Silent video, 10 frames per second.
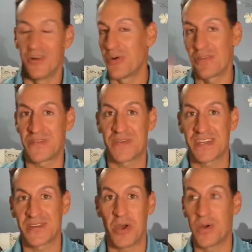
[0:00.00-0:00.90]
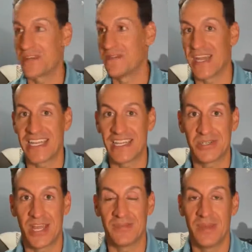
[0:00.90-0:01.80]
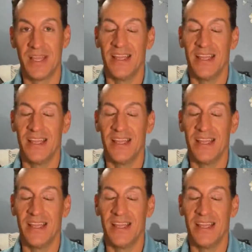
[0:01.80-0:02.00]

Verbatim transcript: wherever the frig you're going, finding a gym.